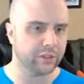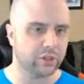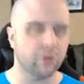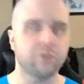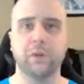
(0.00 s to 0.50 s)
it
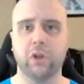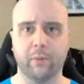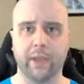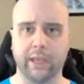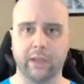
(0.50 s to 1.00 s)
shows me all
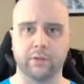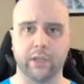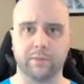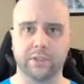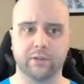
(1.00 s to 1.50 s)
my account
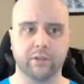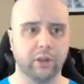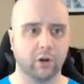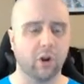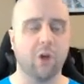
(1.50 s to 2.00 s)
types,
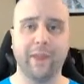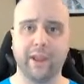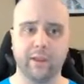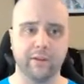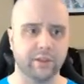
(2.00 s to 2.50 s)
or all my accounts at